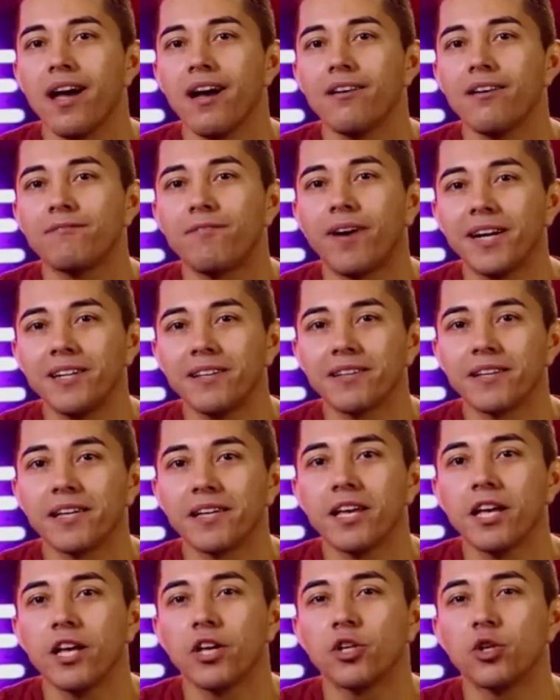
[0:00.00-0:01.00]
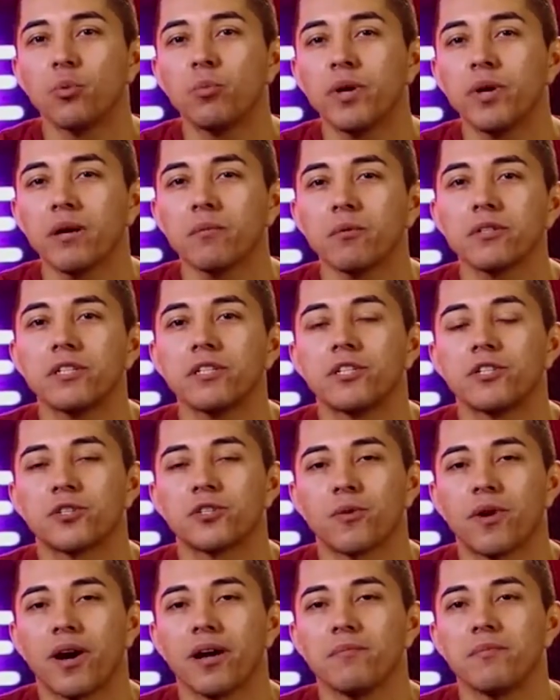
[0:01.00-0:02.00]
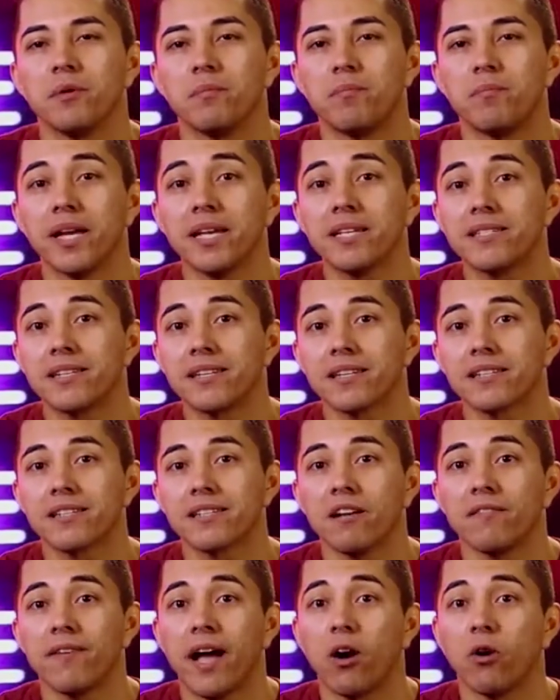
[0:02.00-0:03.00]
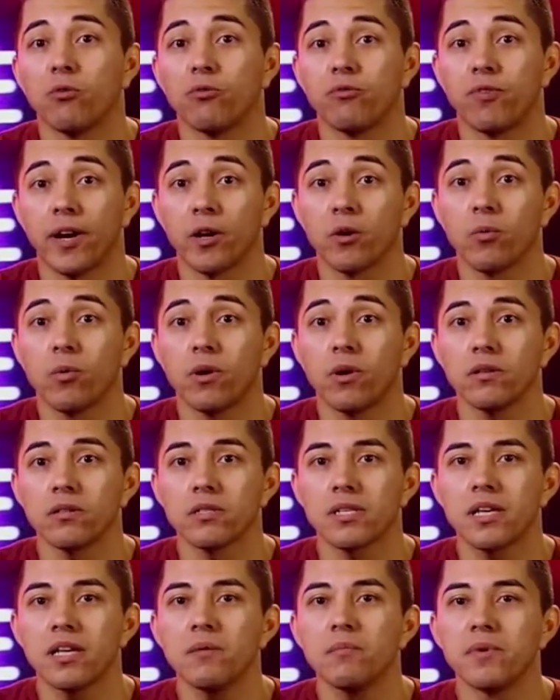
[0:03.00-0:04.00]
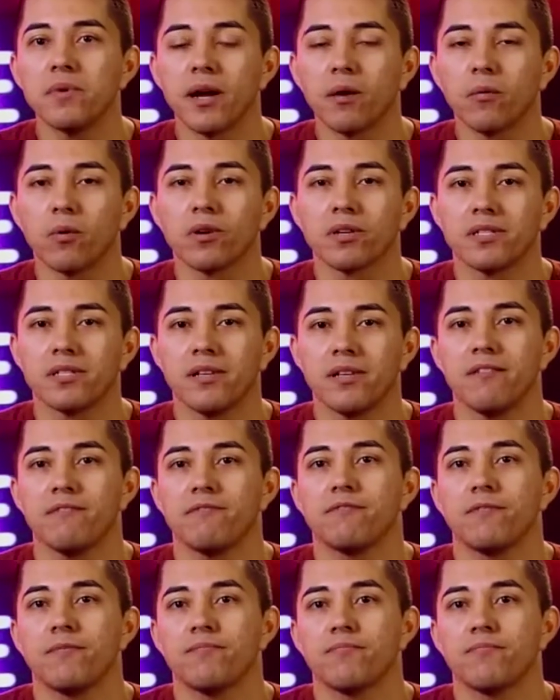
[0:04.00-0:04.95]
Finally, you'll be able to describe the basics of how firewalls keep networks safe.